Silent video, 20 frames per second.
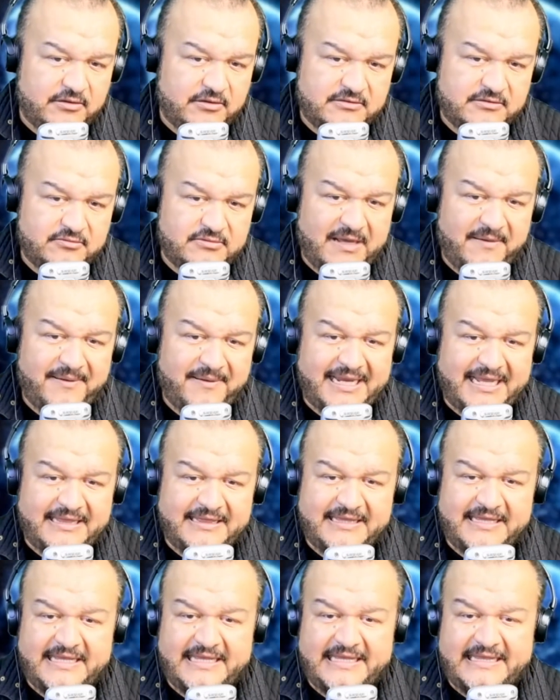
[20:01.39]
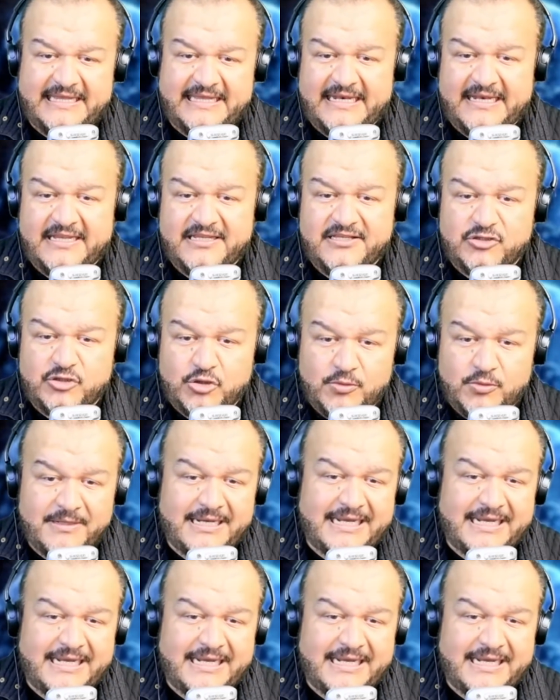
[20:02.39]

flu, a variant of the K